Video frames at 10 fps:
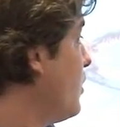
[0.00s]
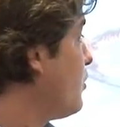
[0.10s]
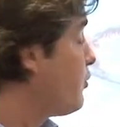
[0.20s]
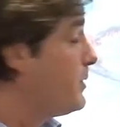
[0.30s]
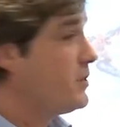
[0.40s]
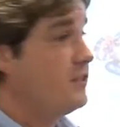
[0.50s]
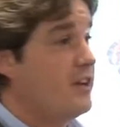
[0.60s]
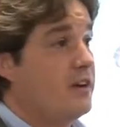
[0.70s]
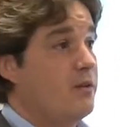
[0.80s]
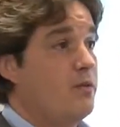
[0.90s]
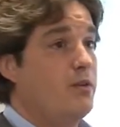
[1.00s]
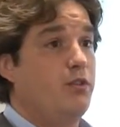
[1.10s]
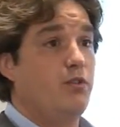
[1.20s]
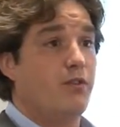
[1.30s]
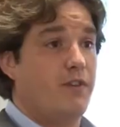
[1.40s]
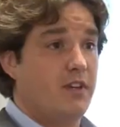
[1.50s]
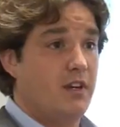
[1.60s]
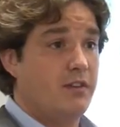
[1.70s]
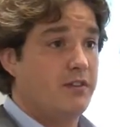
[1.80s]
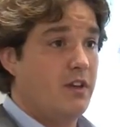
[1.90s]
all the species are we do the
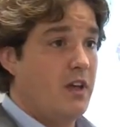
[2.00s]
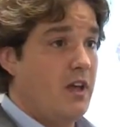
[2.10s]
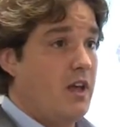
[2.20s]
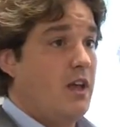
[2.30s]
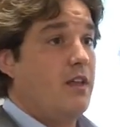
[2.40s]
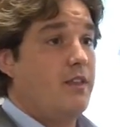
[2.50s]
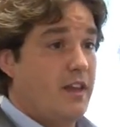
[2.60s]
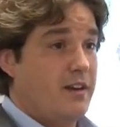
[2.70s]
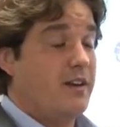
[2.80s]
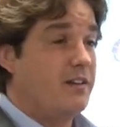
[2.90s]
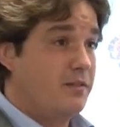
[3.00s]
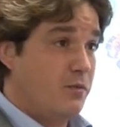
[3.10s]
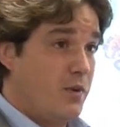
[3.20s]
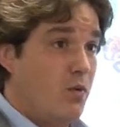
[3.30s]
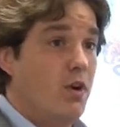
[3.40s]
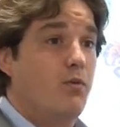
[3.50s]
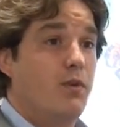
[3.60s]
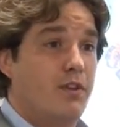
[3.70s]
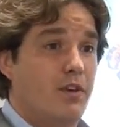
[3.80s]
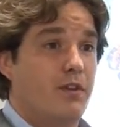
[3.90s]
fingerlings, then we work
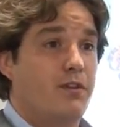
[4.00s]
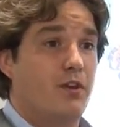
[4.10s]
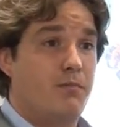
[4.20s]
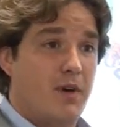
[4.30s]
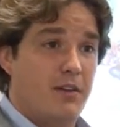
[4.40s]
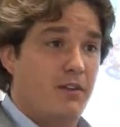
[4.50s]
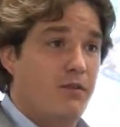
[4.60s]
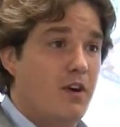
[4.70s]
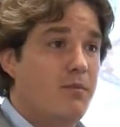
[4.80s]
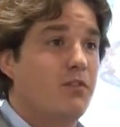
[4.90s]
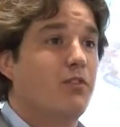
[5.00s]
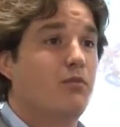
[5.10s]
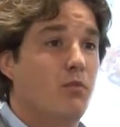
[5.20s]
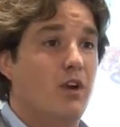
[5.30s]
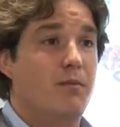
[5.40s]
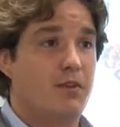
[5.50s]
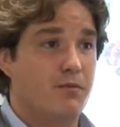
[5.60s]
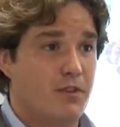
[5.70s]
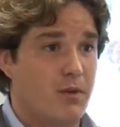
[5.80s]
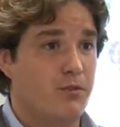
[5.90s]
with uh, third-party farmers, small and
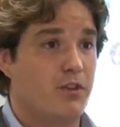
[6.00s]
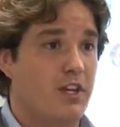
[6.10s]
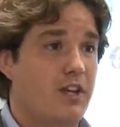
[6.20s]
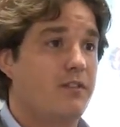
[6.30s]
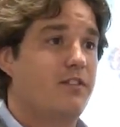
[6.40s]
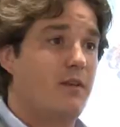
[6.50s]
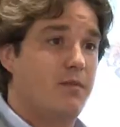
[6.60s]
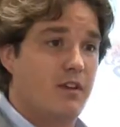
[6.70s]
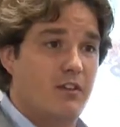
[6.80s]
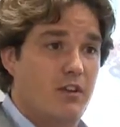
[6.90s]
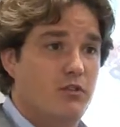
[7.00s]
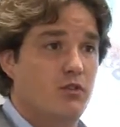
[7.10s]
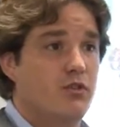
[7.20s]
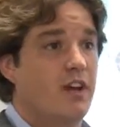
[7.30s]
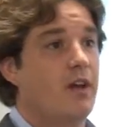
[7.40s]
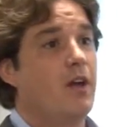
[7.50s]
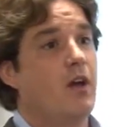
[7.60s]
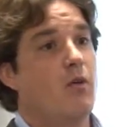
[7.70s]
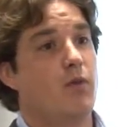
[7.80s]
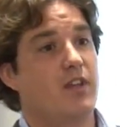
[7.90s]
medium farmers again, same thing as here
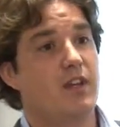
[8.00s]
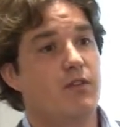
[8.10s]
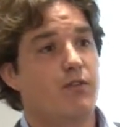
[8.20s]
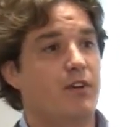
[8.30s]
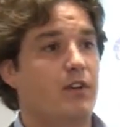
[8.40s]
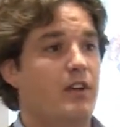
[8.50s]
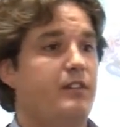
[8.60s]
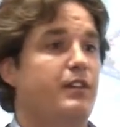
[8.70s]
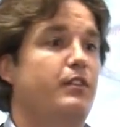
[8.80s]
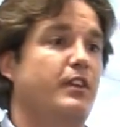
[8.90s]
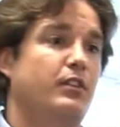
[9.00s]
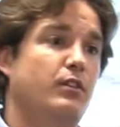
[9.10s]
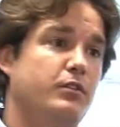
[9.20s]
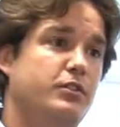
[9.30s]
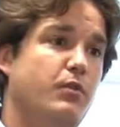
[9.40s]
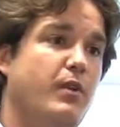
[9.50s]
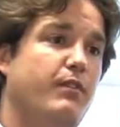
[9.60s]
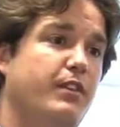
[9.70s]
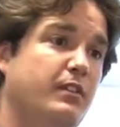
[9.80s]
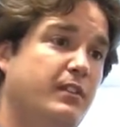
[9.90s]
We give the fingerlings and the technology, we
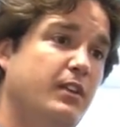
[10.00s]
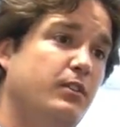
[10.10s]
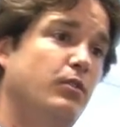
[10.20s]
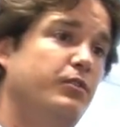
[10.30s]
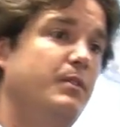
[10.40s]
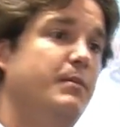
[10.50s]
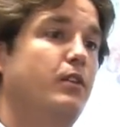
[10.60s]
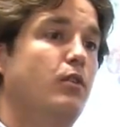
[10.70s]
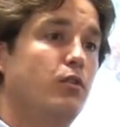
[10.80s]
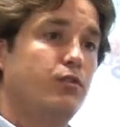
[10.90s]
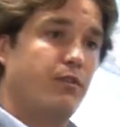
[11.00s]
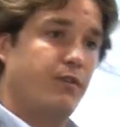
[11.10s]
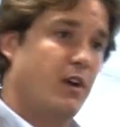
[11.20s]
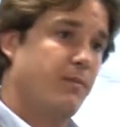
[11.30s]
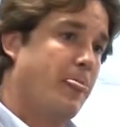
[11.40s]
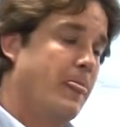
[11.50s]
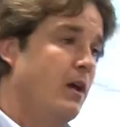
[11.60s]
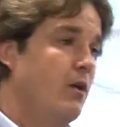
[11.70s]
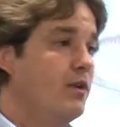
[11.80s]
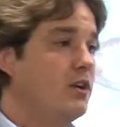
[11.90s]
have a technical team that goes to the farm.
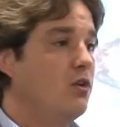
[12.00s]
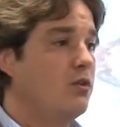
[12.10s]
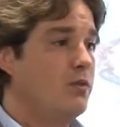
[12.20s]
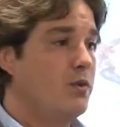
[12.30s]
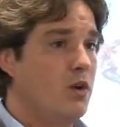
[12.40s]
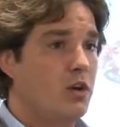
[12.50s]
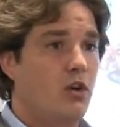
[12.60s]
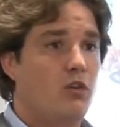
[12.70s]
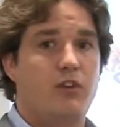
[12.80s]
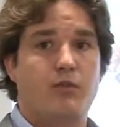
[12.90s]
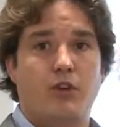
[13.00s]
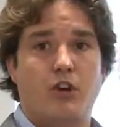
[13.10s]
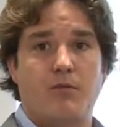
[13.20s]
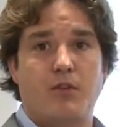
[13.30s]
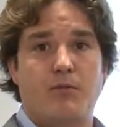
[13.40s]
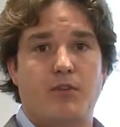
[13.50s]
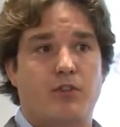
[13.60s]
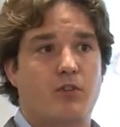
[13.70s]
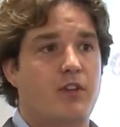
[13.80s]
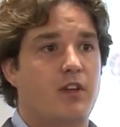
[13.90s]
We, we work closely with the government of
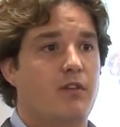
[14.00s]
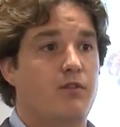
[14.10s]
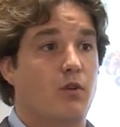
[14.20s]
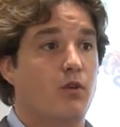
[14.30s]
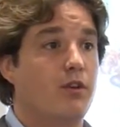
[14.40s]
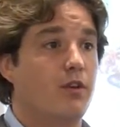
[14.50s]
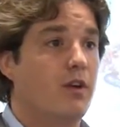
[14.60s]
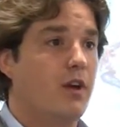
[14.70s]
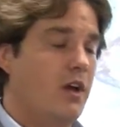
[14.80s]
Brazil that gives all the,